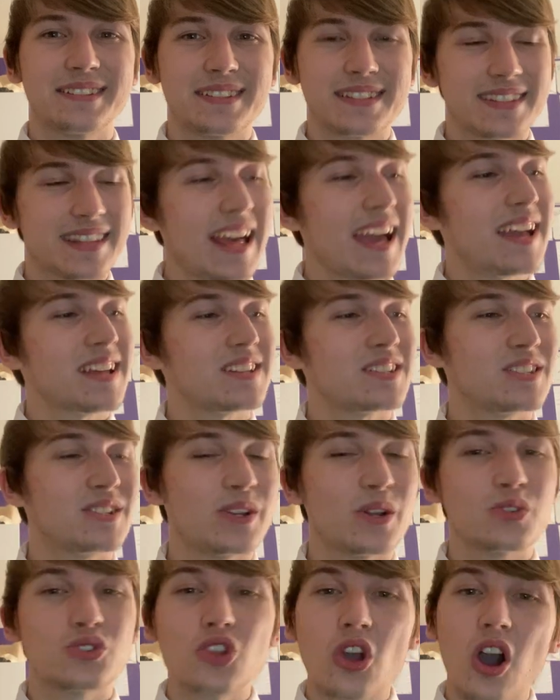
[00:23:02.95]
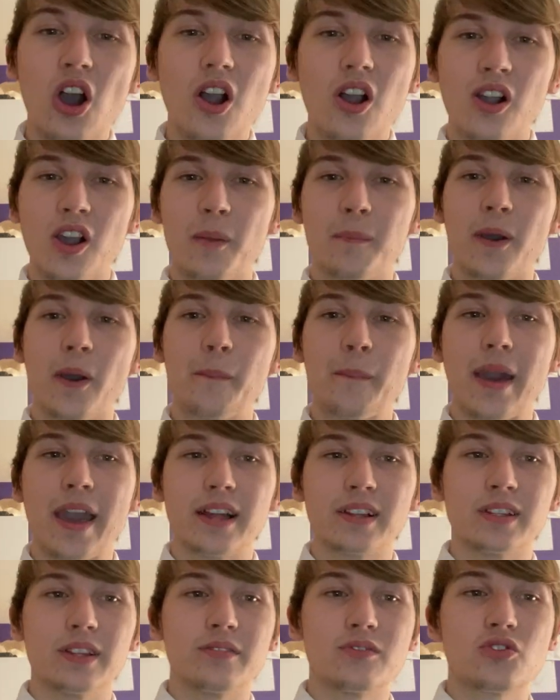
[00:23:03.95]
slash, talk about
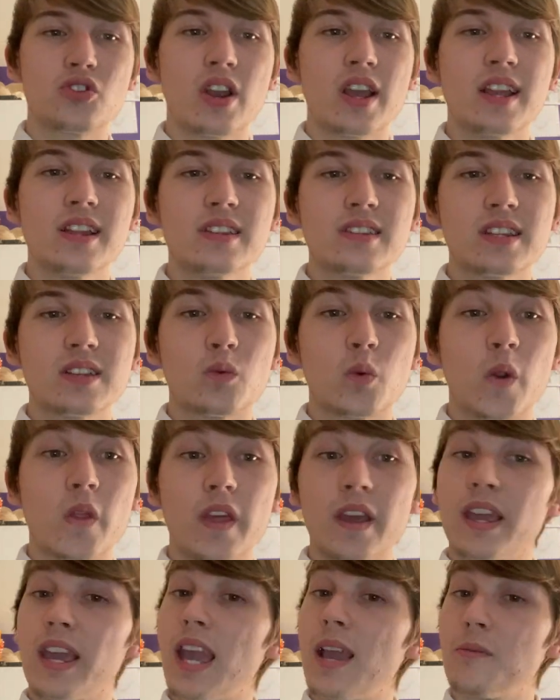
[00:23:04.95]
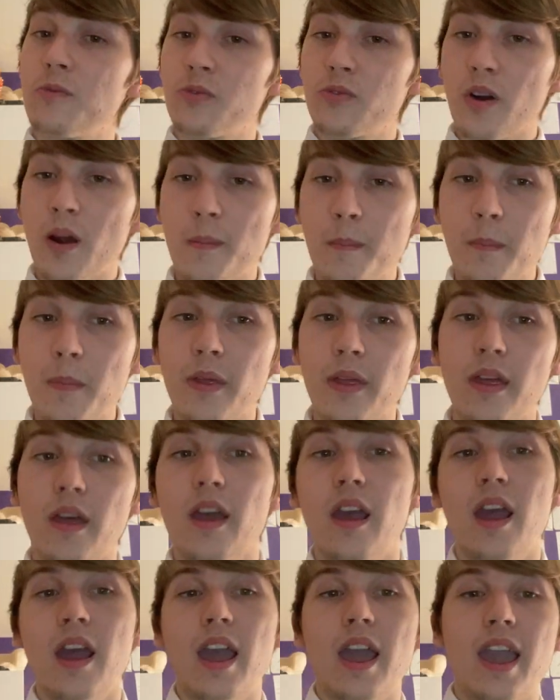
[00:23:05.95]
maglev trains and where they came from.
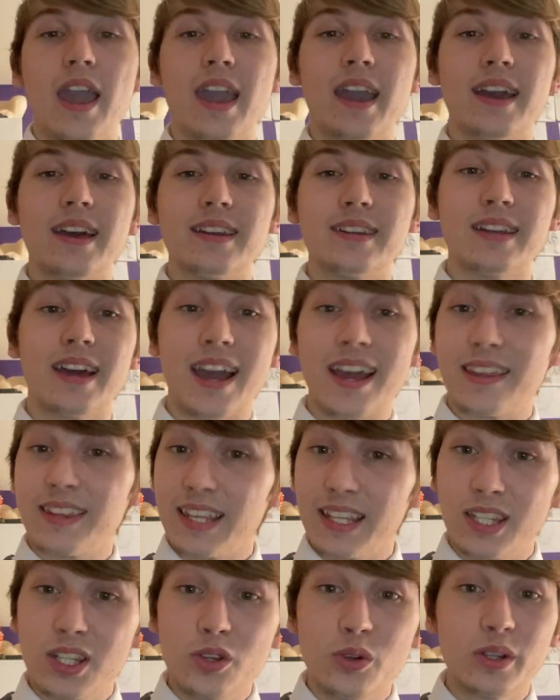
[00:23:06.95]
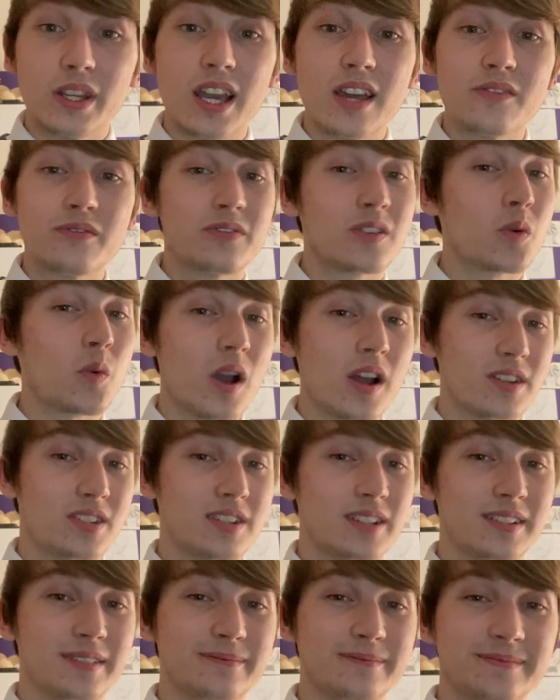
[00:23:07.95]
And I thank you again for
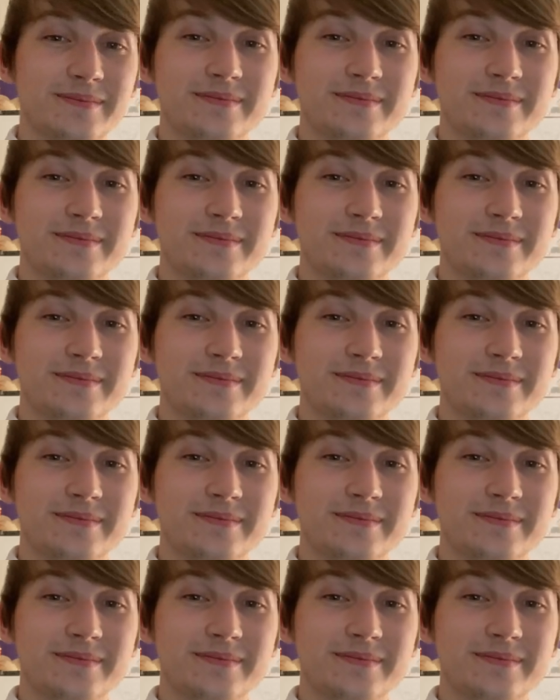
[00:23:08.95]
watching.